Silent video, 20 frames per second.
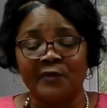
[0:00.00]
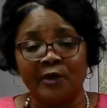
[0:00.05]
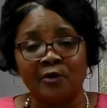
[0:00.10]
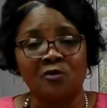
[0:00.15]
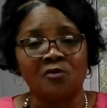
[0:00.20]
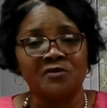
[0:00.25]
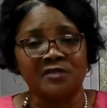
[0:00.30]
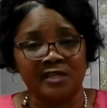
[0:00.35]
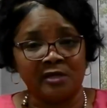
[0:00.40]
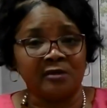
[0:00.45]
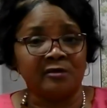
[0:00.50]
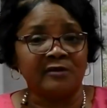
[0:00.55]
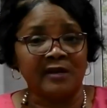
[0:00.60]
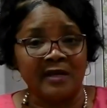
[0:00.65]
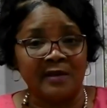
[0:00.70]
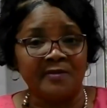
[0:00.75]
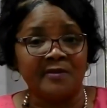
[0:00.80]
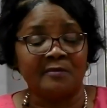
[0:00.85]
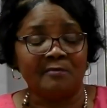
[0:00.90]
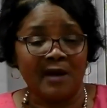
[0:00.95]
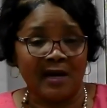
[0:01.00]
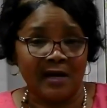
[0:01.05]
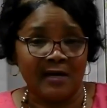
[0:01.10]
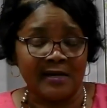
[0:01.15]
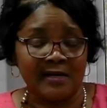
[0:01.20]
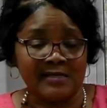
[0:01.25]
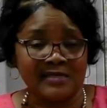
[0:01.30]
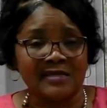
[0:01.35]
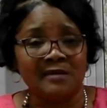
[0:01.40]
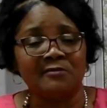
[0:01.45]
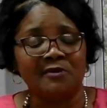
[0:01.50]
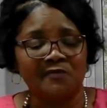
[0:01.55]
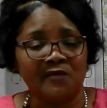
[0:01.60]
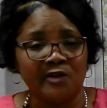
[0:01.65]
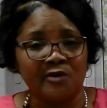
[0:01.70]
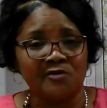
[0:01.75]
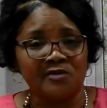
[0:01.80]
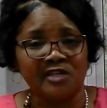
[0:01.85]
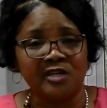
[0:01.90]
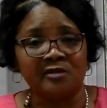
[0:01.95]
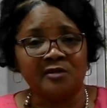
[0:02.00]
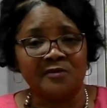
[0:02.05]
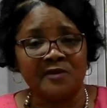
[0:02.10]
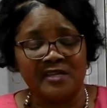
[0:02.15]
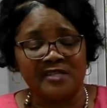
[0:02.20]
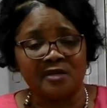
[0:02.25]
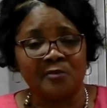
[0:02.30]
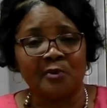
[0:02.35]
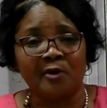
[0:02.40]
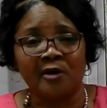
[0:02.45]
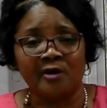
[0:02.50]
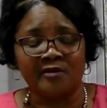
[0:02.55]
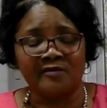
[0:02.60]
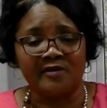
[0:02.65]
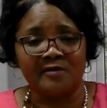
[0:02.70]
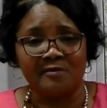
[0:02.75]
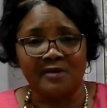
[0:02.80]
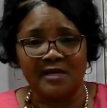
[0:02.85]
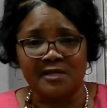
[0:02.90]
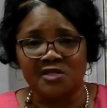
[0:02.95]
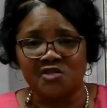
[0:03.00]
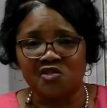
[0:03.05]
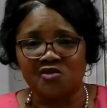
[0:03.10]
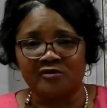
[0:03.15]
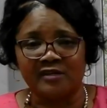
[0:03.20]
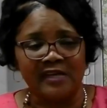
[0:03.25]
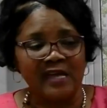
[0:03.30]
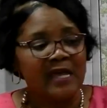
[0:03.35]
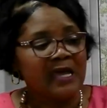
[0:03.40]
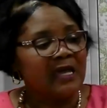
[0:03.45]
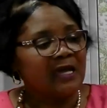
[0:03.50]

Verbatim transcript: those here in the body, some of those here that's a part of the ministry.